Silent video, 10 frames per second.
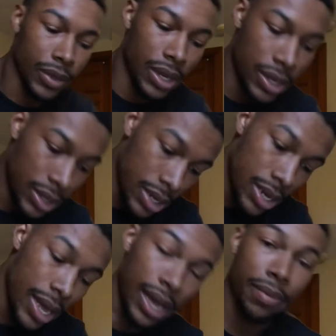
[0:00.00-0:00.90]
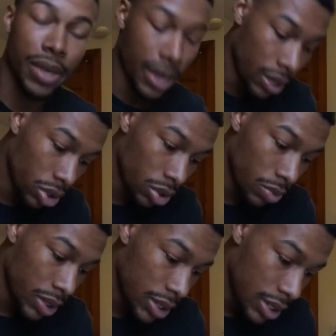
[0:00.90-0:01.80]
is a ABH,
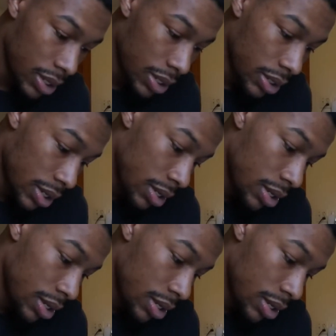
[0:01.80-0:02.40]
which is